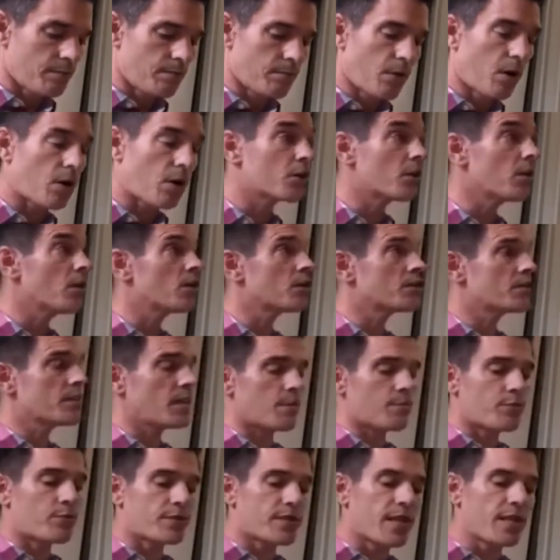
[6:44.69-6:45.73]
martial arts
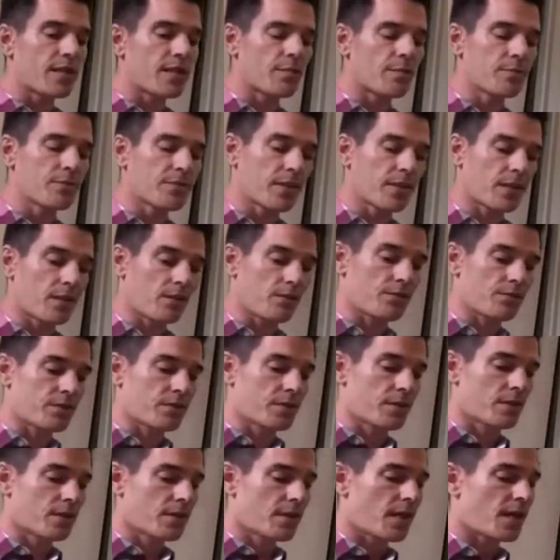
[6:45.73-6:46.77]
that present themselves
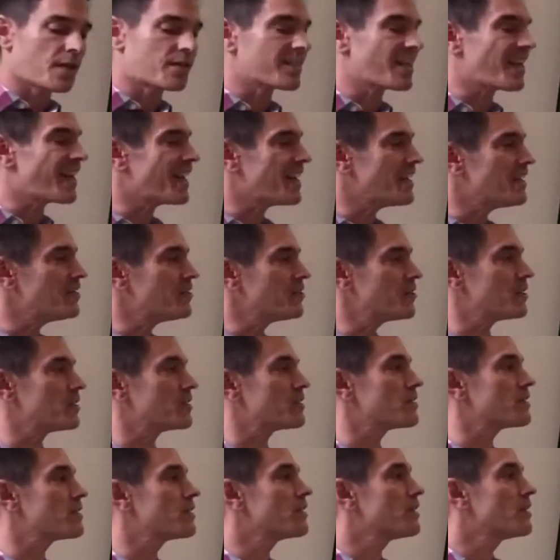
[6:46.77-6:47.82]
as
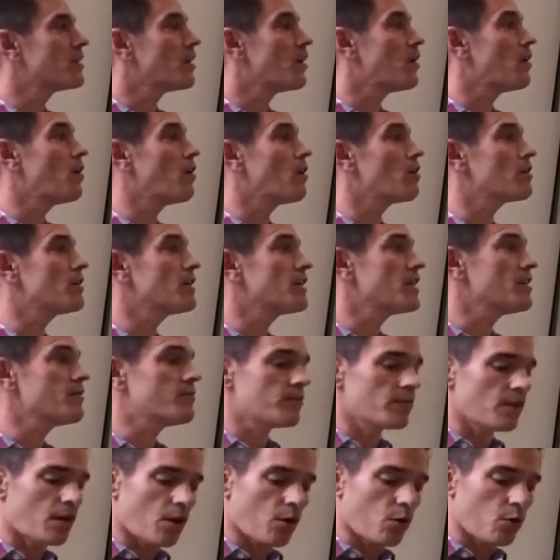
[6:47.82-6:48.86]
ancient are hardly
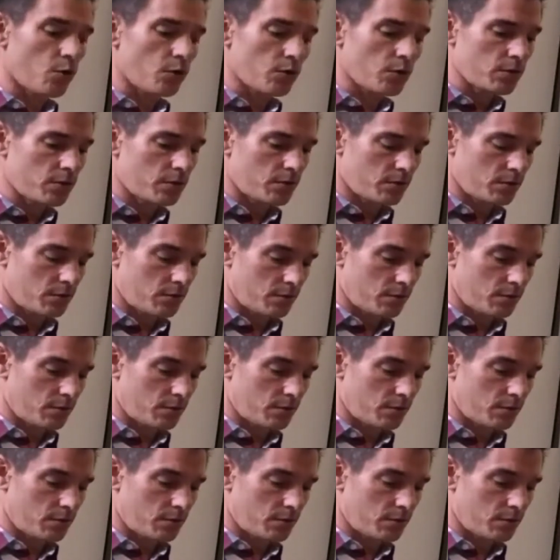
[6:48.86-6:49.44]
even old,